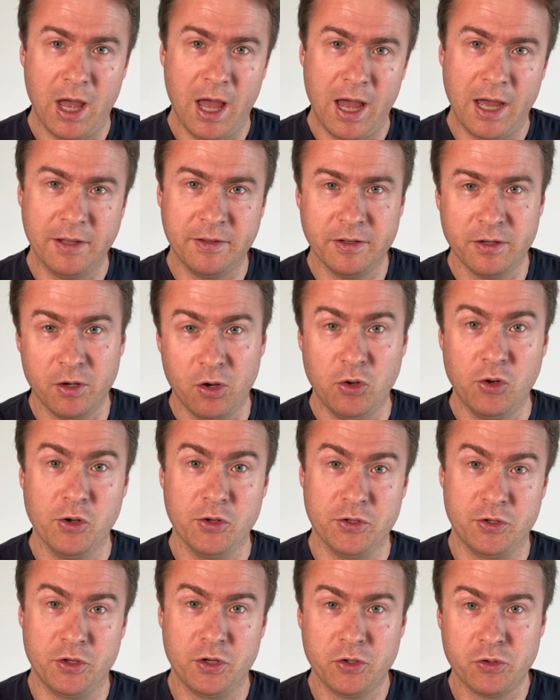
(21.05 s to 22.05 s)
add
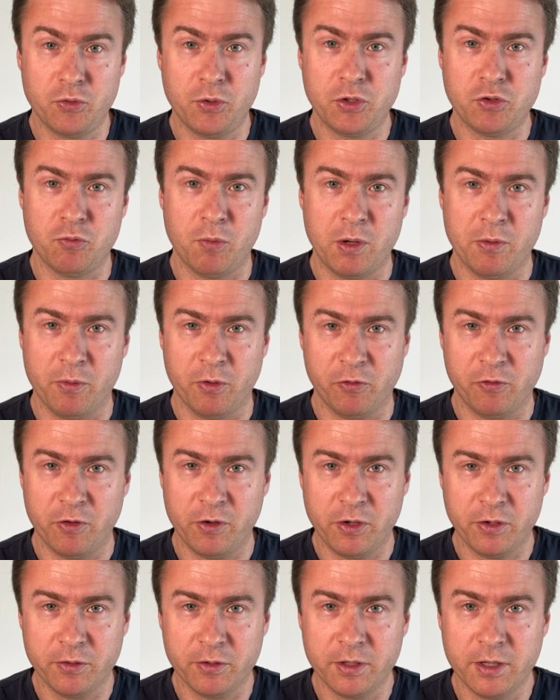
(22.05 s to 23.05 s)
another country to my
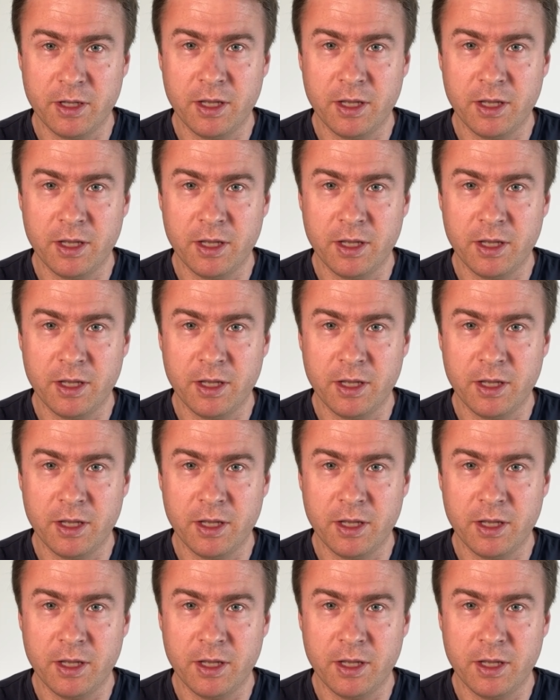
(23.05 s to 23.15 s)
portfolio.